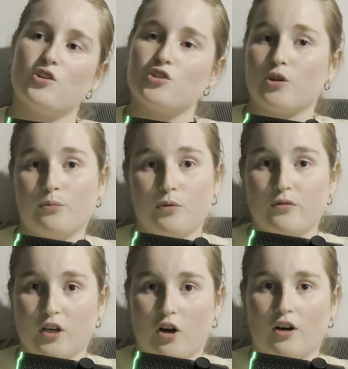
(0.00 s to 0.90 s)
So
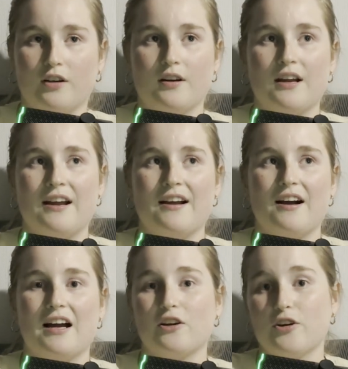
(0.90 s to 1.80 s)
moving on,
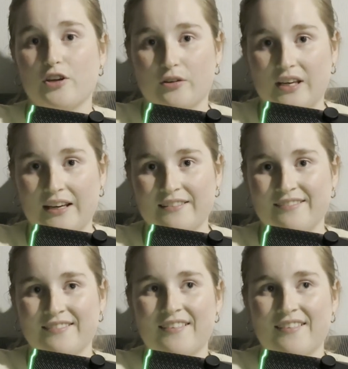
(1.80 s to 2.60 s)
I go to uni.